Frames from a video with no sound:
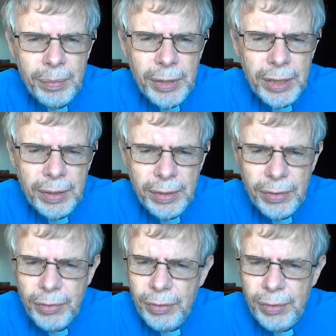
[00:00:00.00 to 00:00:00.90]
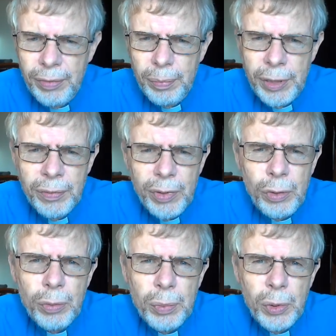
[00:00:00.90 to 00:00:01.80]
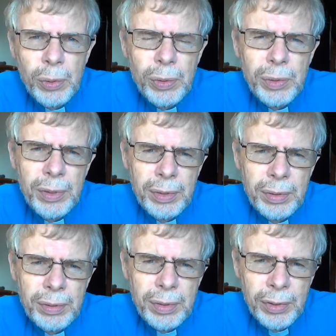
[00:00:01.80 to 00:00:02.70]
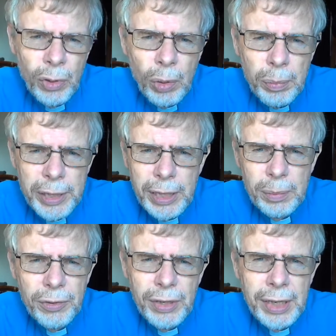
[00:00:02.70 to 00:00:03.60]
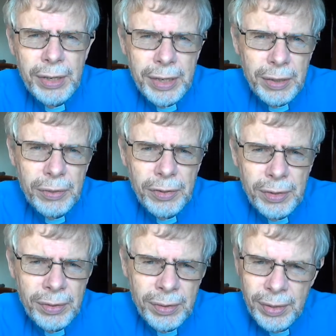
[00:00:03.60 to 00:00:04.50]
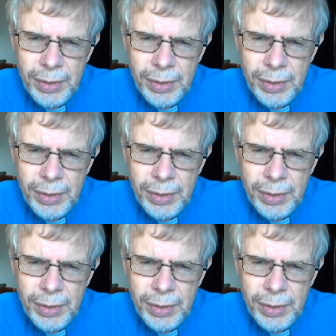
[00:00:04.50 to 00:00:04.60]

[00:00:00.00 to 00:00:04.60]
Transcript: because of being vulnerable and, not being able to get out and